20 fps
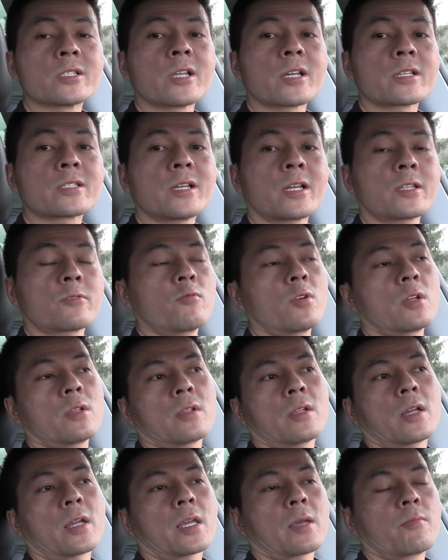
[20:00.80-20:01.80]
it like that?
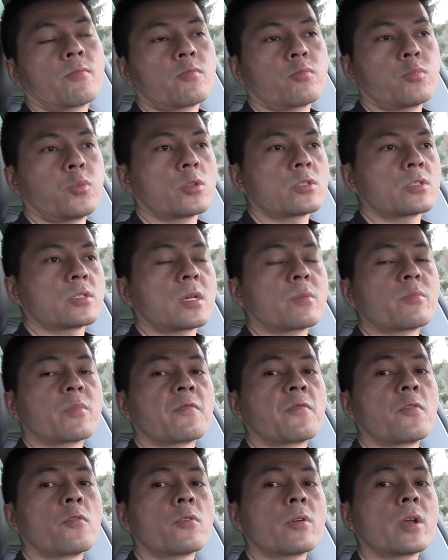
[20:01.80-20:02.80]
Well, like I pointed out
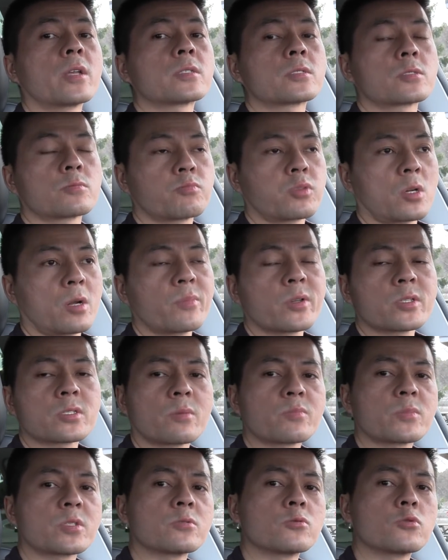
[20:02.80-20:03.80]
before, it's probably
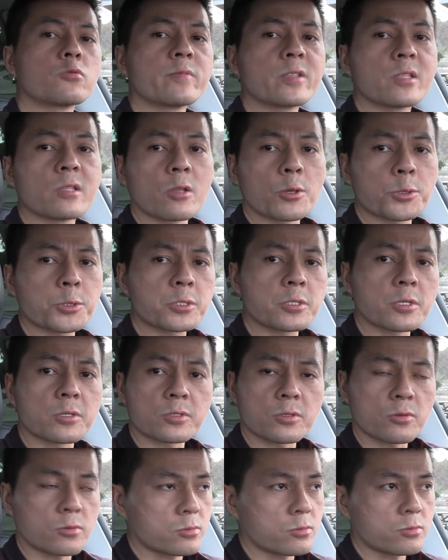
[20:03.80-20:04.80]
something to do with
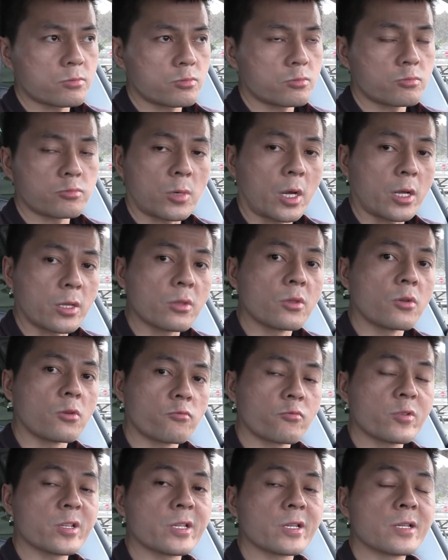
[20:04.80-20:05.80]
losses, or I don't
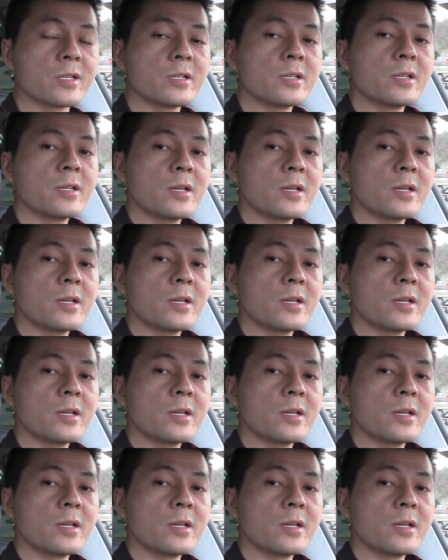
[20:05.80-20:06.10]
know really.